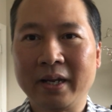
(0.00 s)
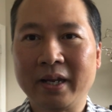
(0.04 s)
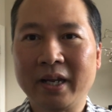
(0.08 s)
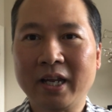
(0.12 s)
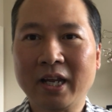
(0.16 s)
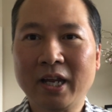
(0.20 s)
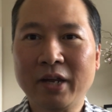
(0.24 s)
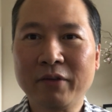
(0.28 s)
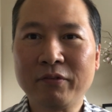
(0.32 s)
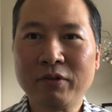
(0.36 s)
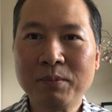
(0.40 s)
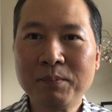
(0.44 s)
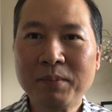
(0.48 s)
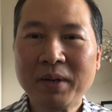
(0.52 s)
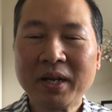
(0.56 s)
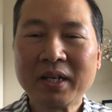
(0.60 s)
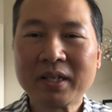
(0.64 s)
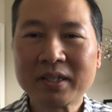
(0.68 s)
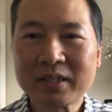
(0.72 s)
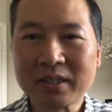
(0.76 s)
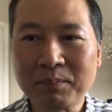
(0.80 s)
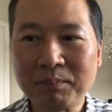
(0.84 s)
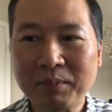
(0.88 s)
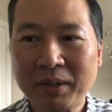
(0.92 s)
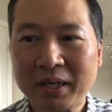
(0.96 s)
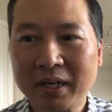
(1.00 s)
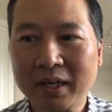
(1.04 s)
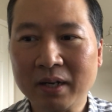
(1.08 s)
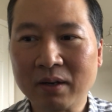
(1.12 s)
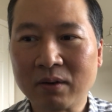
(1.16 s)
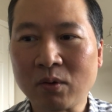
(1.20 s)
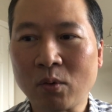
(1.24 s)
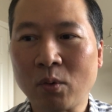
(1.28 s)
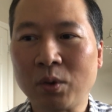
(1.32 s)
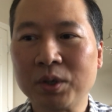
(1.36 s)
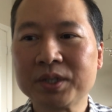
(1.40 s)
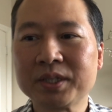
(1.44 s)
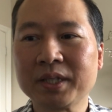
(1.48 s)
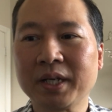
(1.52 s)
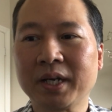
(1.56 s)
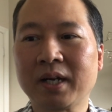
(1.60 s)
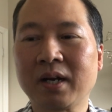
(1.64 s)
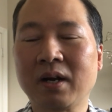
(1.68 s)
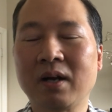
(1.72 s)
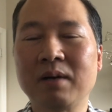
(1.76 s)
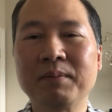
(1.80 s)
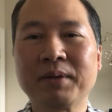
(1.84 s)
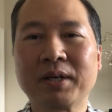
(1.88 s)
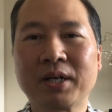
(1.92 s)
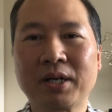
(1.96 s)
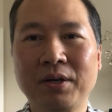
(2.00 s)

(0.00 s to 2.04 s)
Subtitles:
if you meet somebody, of course, a common